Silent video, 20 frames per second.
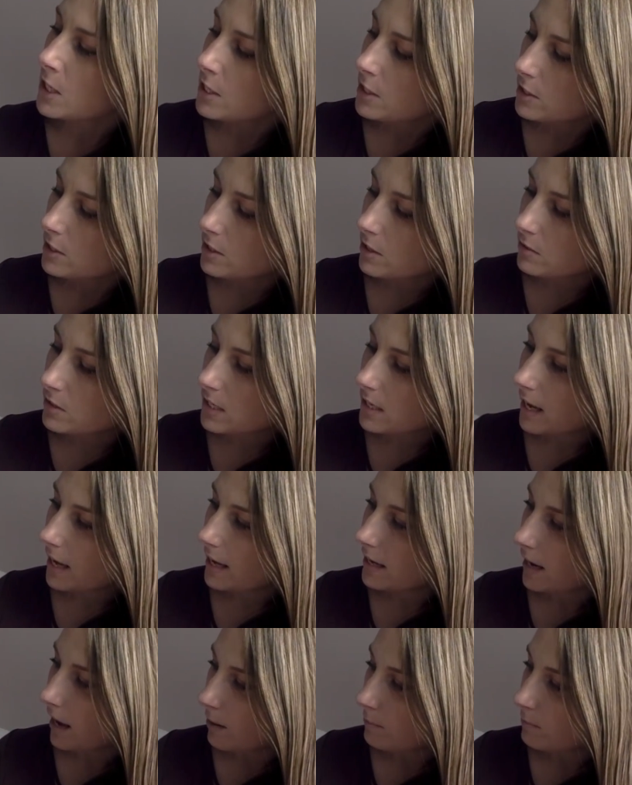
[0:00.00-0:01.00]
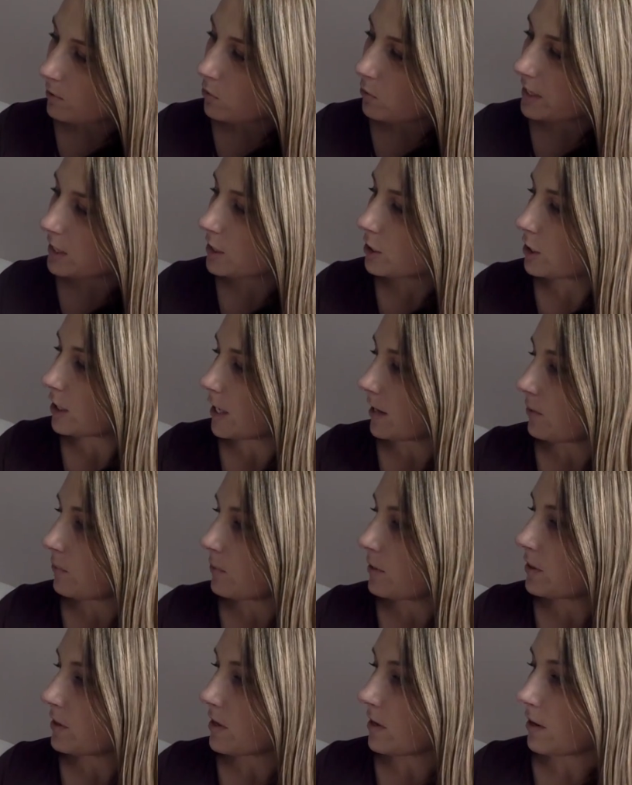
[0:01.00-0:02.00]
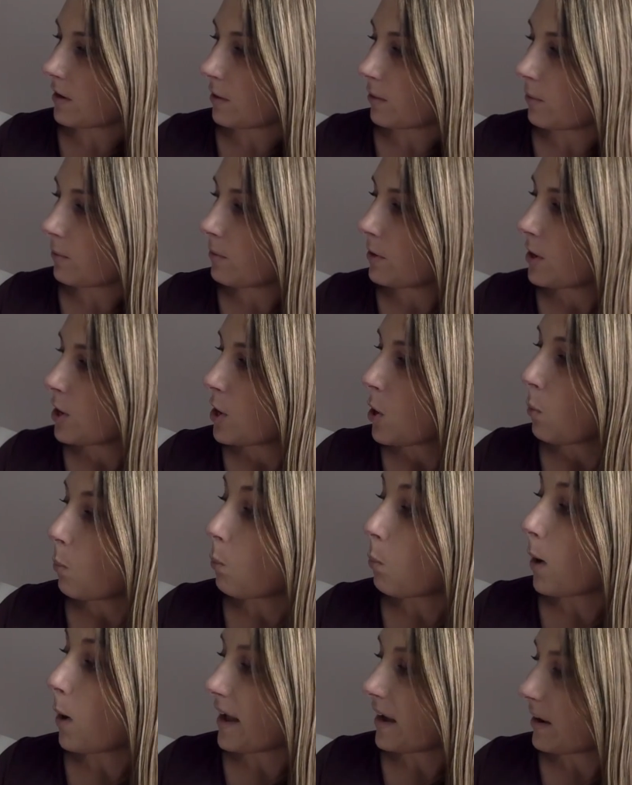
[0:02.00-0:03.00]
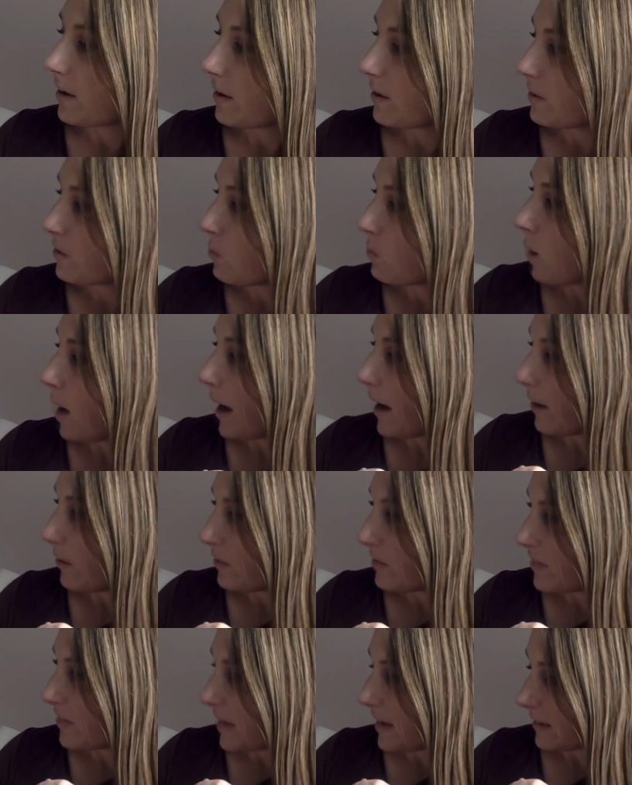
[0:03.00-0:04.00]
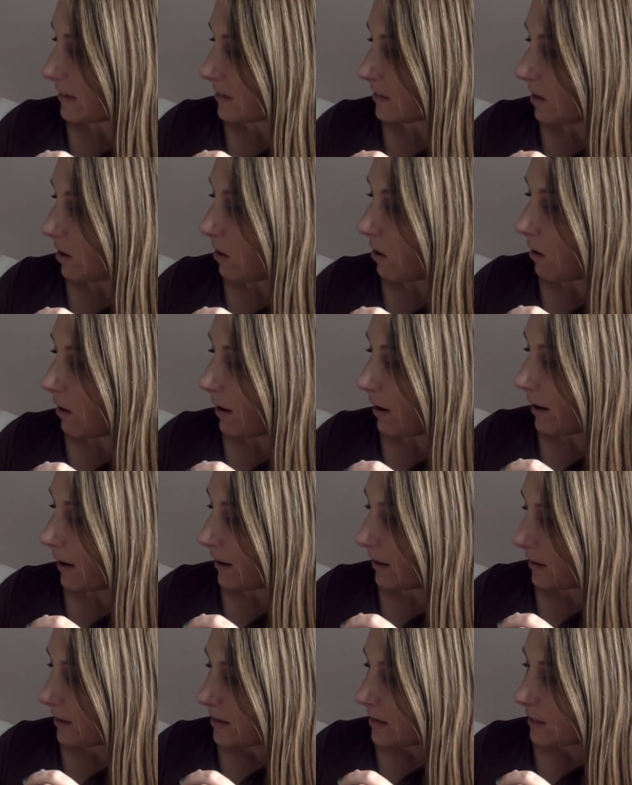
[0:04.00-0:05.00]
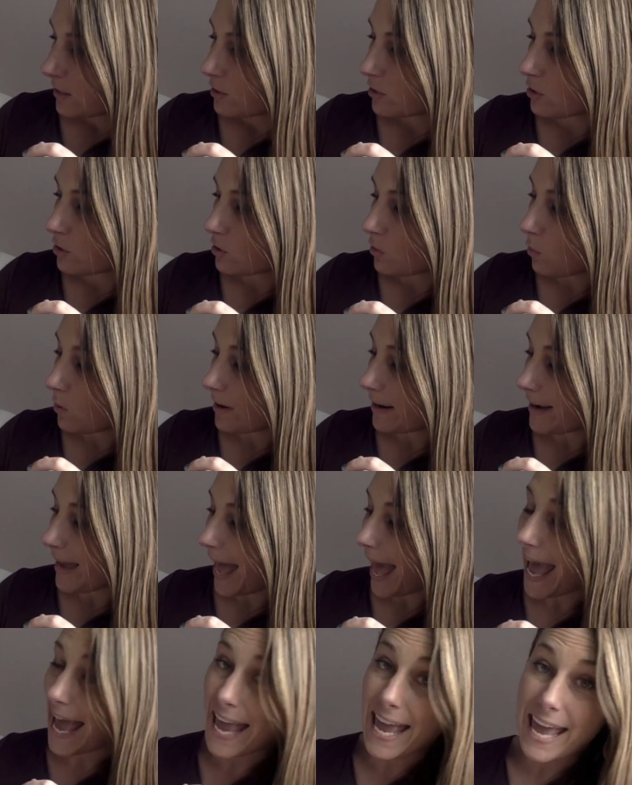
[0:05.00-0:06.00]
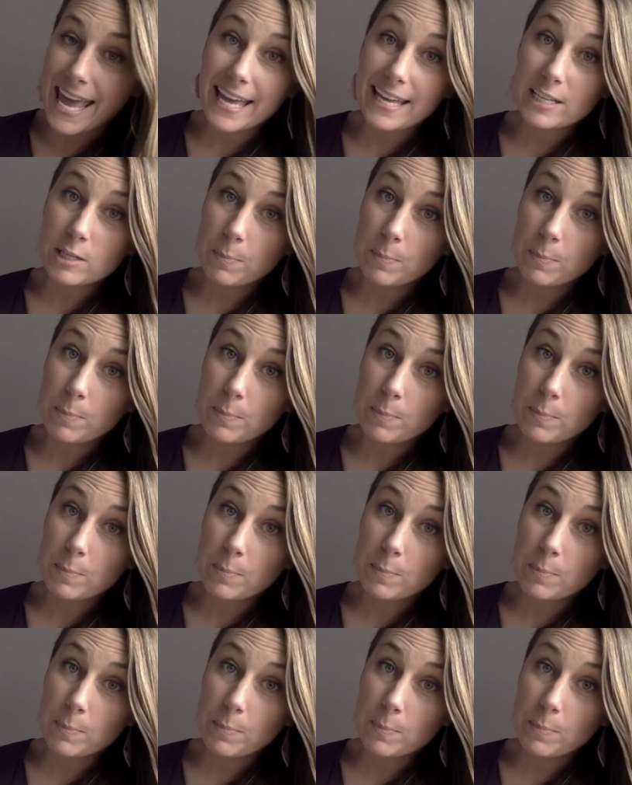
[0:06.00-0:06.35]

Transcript: So tonight I'm going to share with you Where the Wild Things Are Story and